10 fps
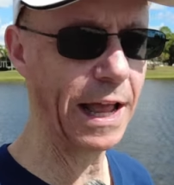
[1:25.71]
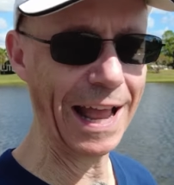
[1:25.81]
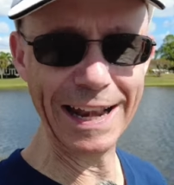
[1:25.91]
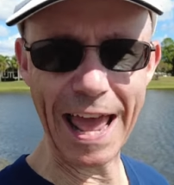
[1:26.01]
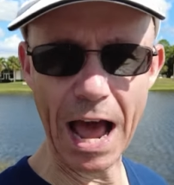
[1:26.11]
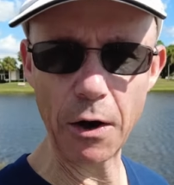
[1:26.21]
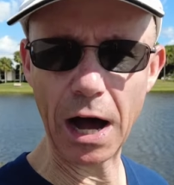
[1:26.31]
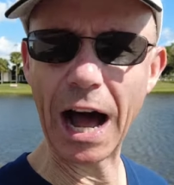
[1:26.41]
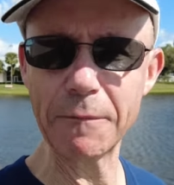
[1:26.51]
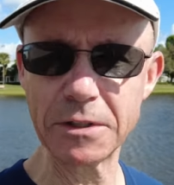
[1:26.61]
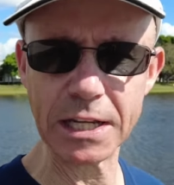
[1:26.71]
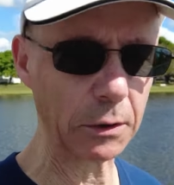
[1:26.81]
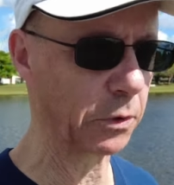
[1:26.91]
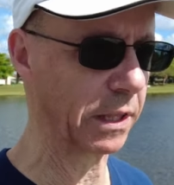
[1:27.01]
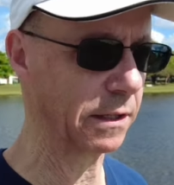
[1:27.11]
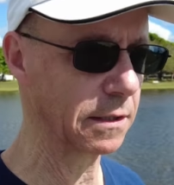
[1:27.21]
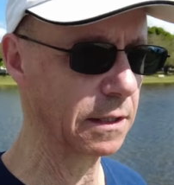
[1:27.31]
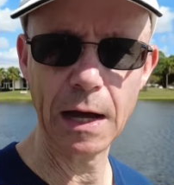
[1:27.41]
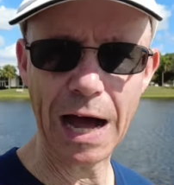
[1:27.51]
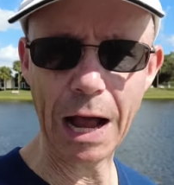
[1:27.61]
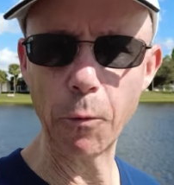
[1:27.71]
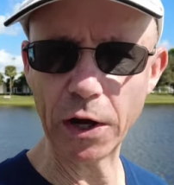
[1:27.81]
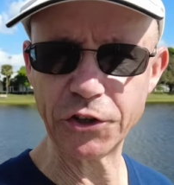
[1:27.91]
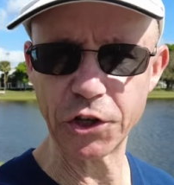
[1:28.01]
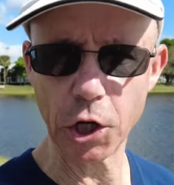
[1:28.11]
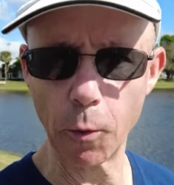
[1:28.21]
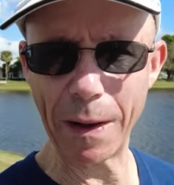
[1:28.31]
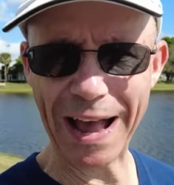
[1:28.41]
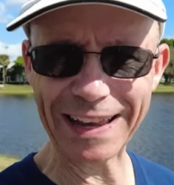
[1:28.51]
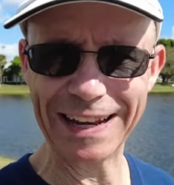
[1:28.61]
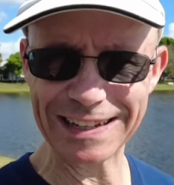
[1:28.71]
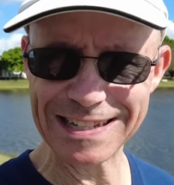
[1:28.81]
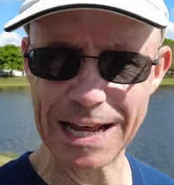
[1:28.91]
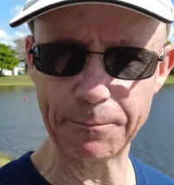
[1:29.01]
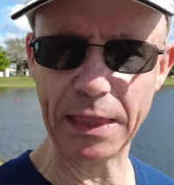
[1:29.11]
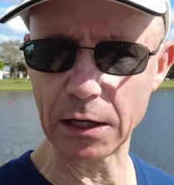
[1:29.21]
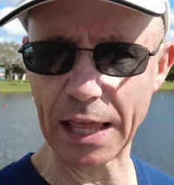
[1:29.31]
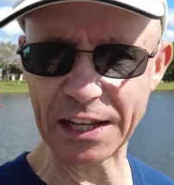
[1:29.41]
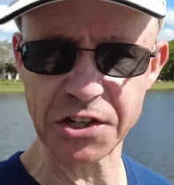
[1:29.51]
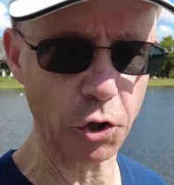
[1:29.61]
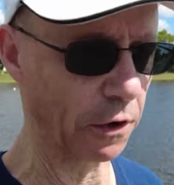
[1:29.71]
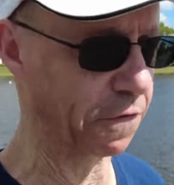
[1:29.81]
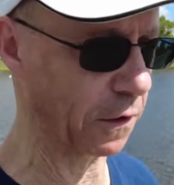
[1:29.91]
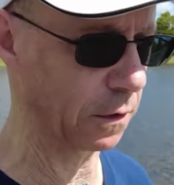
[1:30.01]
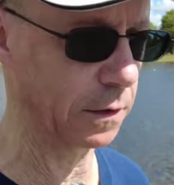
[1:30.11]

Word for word: And now I'm done with it. I want you to go back and accept their last offer.